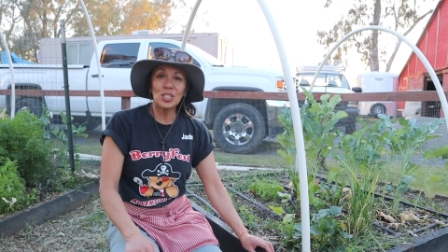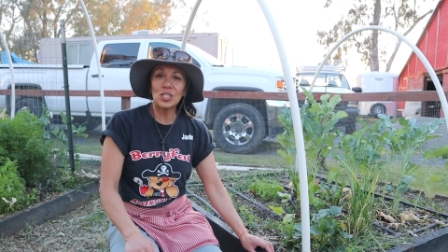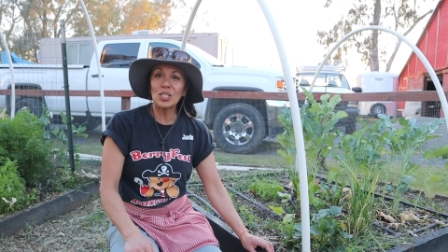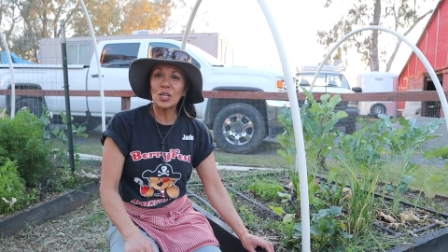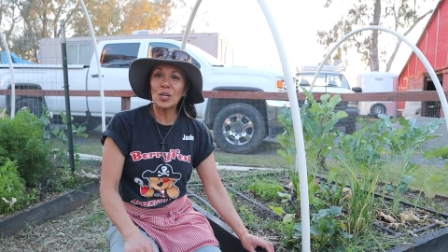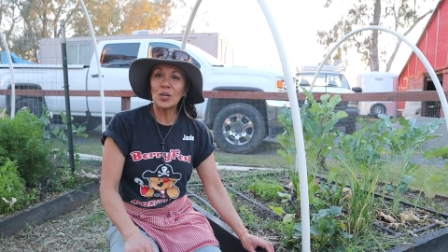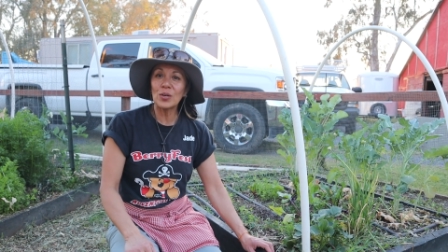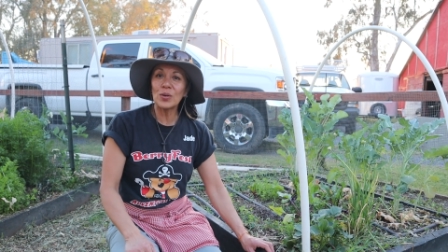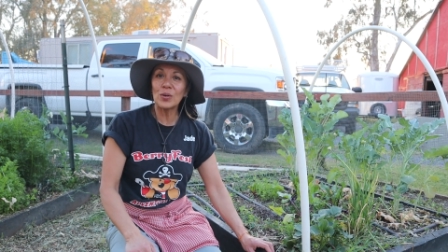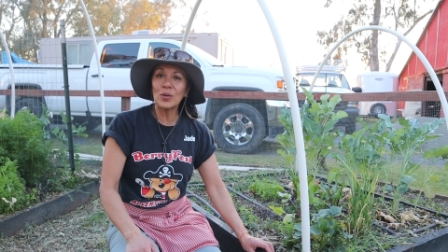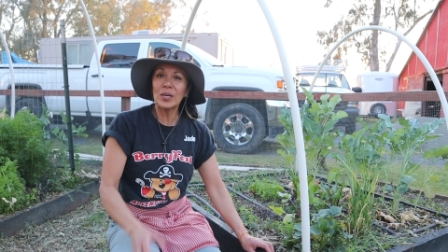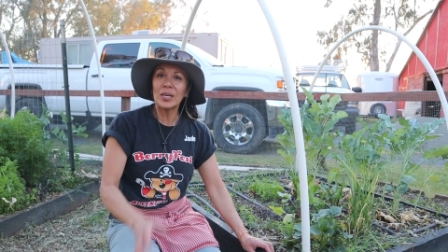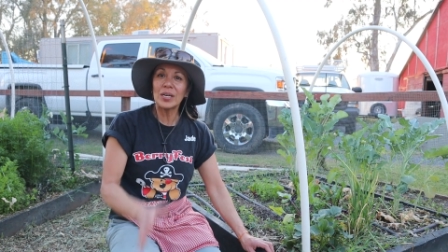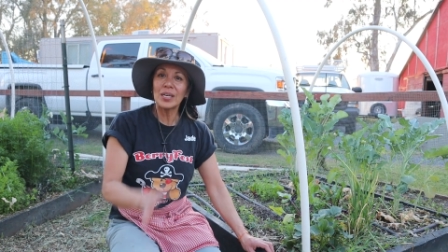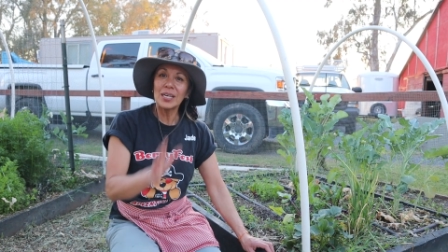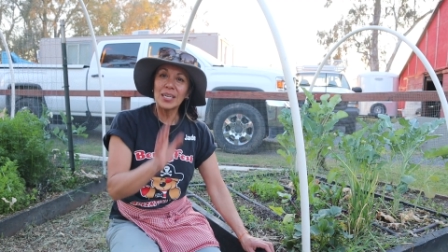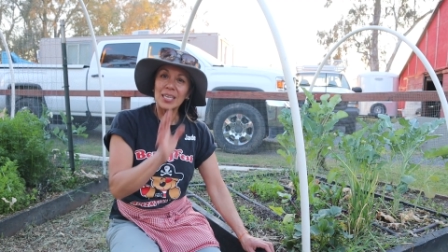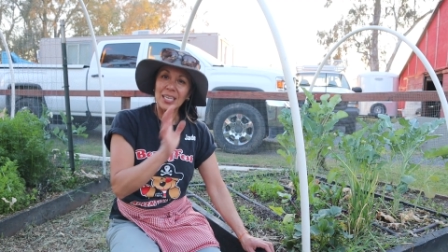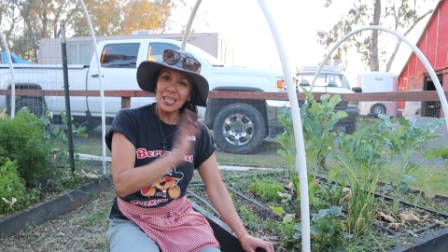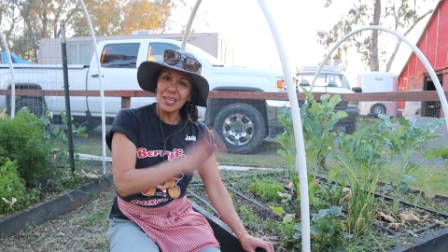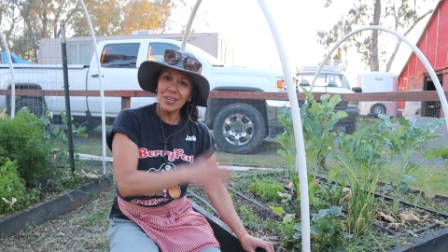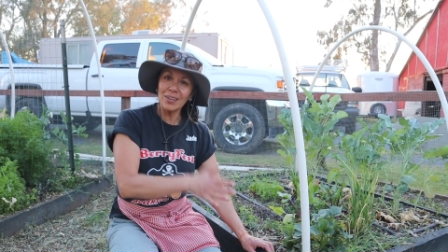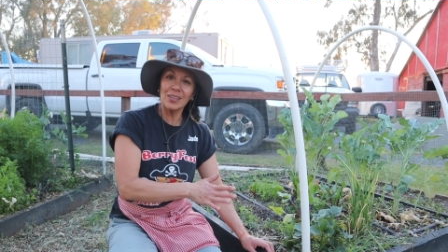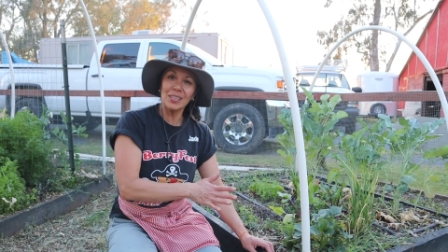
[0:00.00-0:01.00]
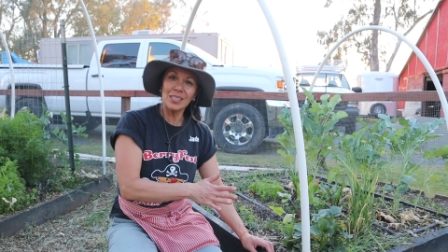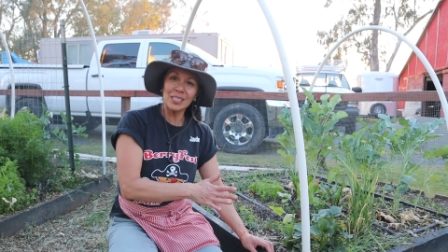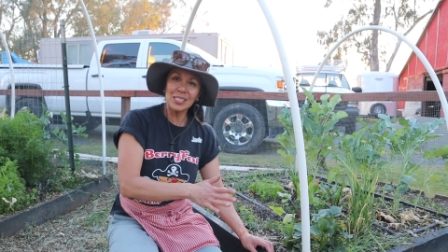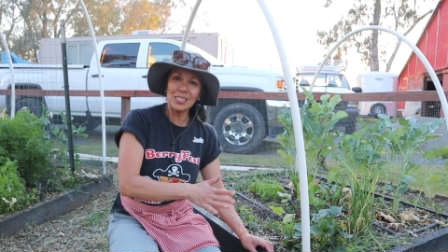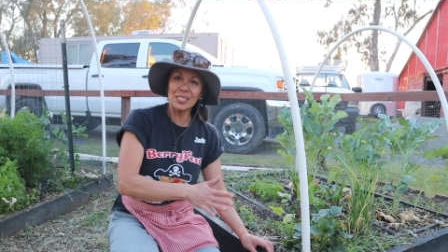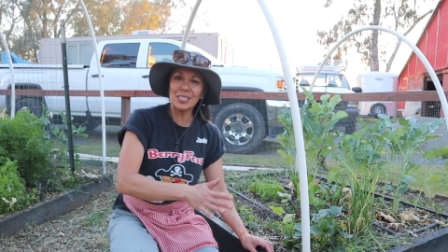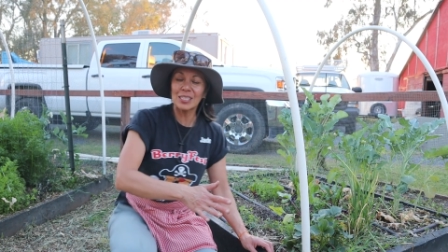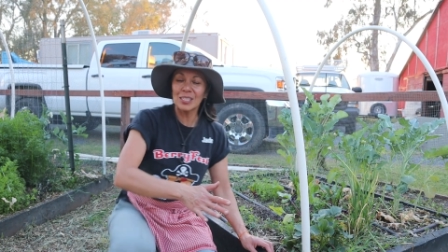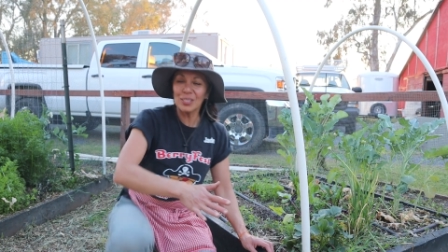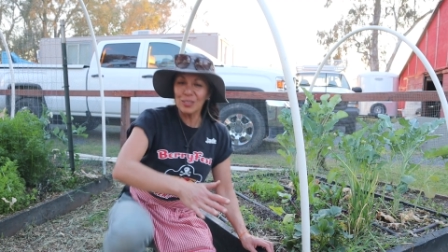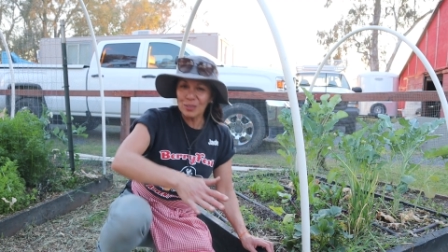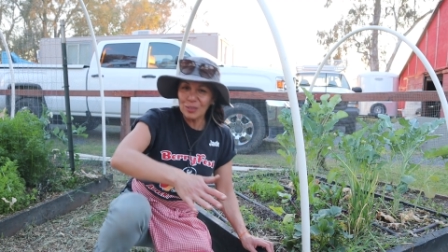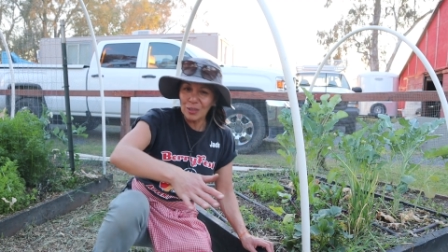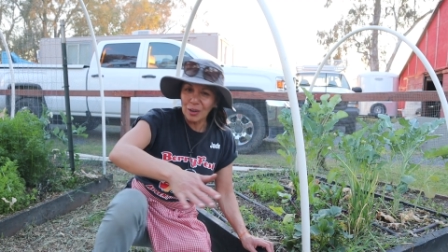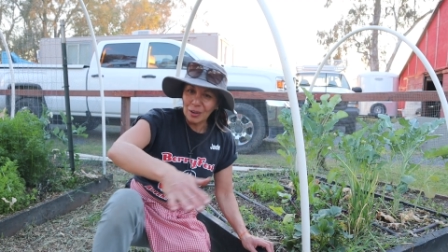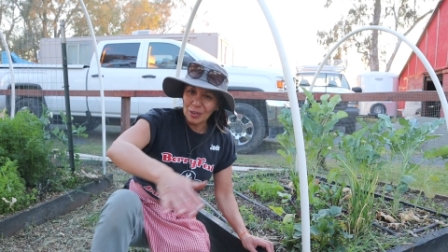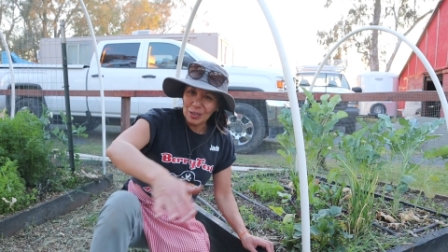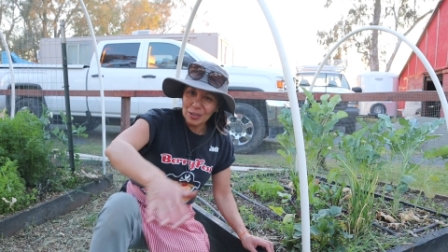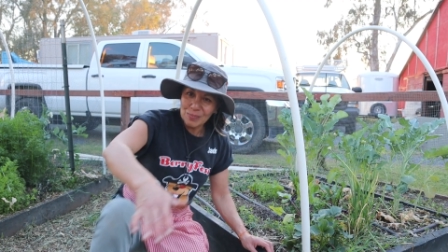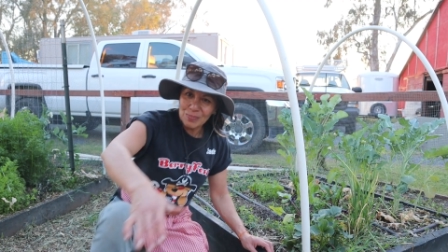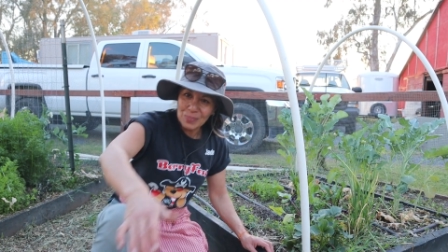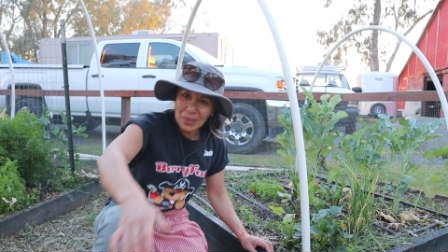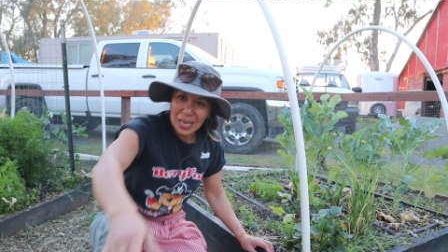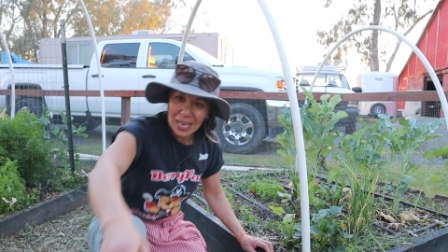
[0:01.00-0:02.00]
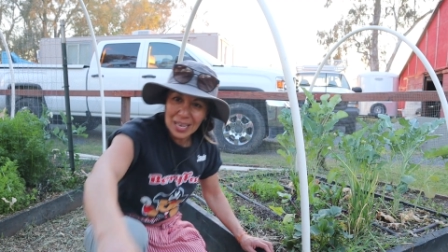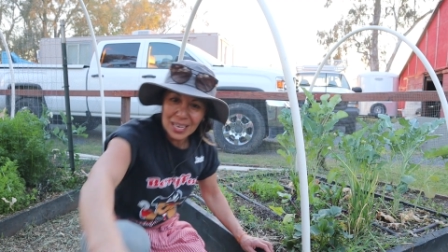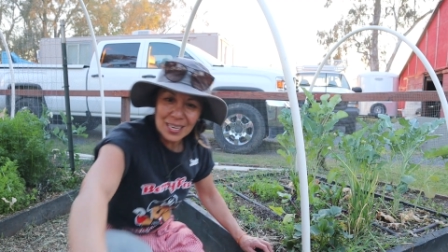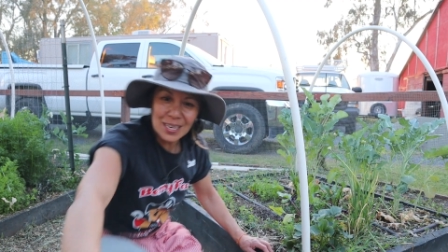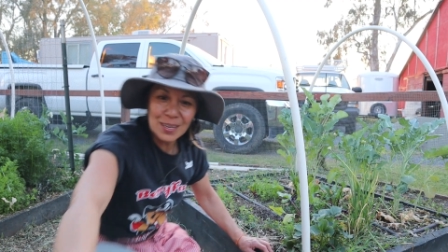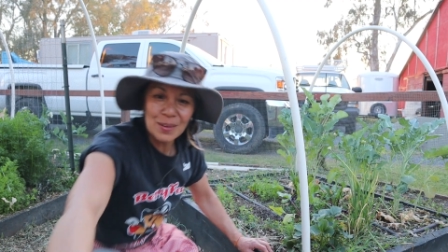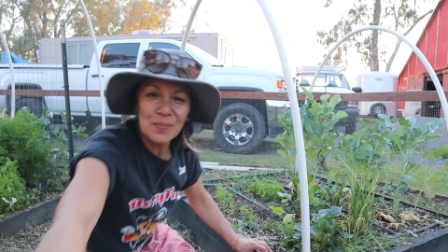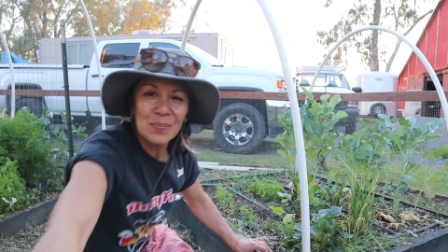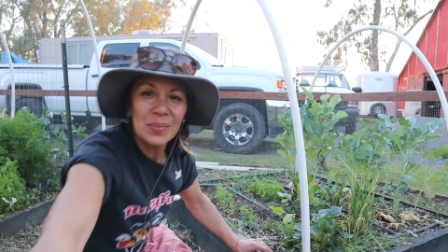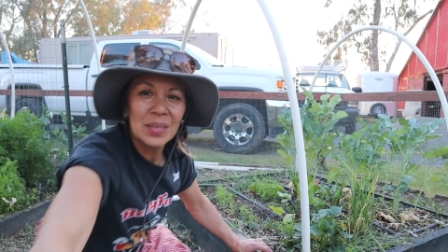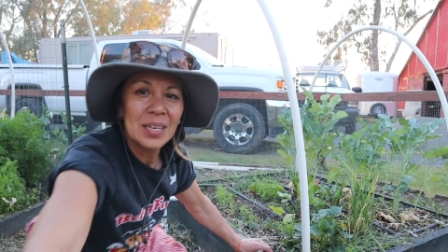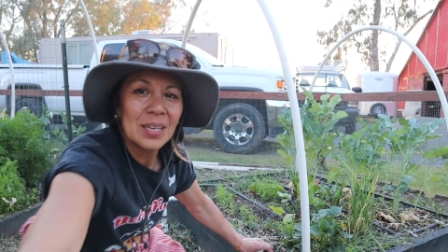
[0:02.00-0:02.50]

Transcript: So here in this little garden bed,